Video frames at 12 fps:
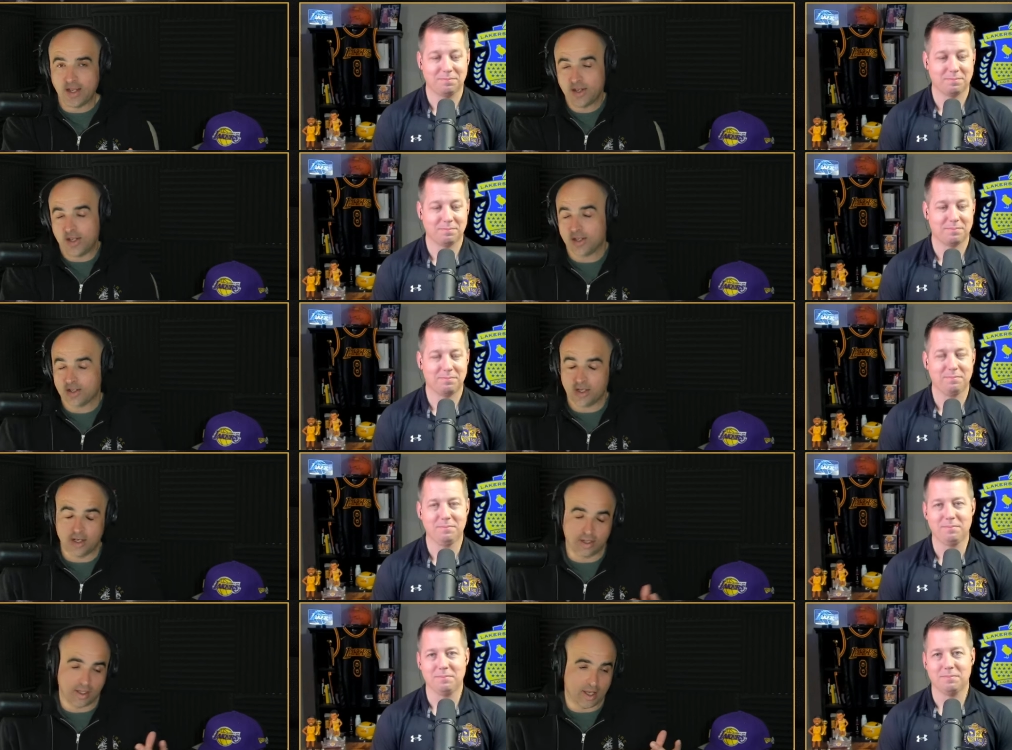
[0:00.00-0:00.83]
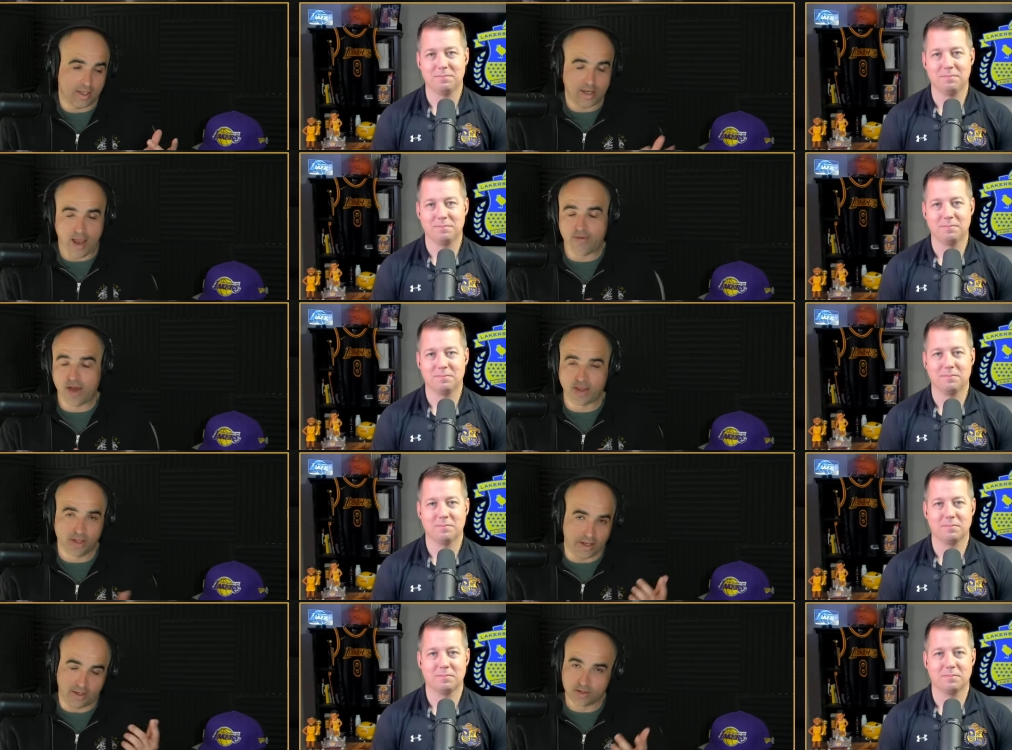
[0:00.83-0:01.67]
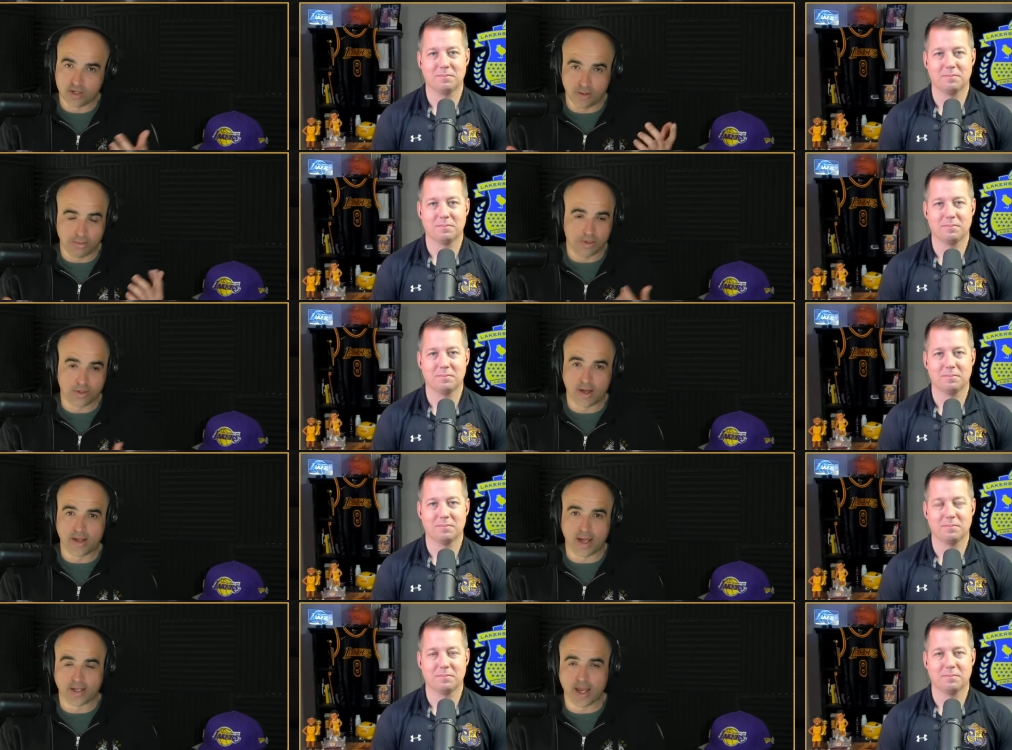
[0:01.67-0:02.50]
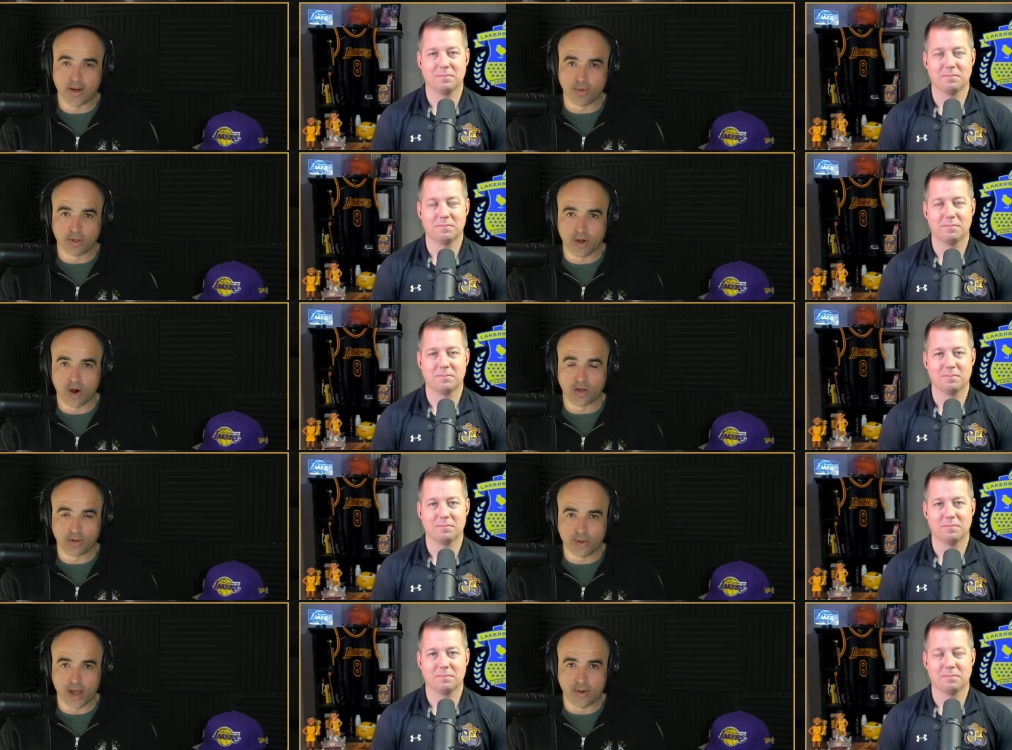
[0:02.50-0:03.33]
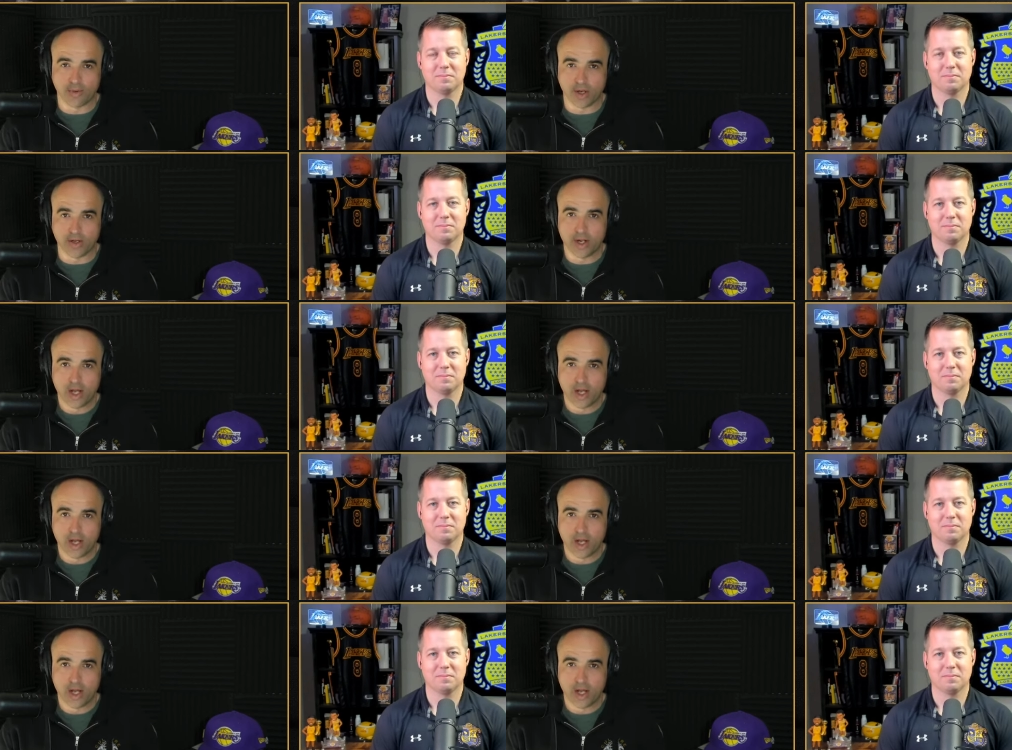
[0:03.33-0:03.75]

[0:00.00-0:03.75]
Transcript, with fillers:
Speaker 1: listen, and the Kings have had the Lakers number, so I, I can't really argue that one.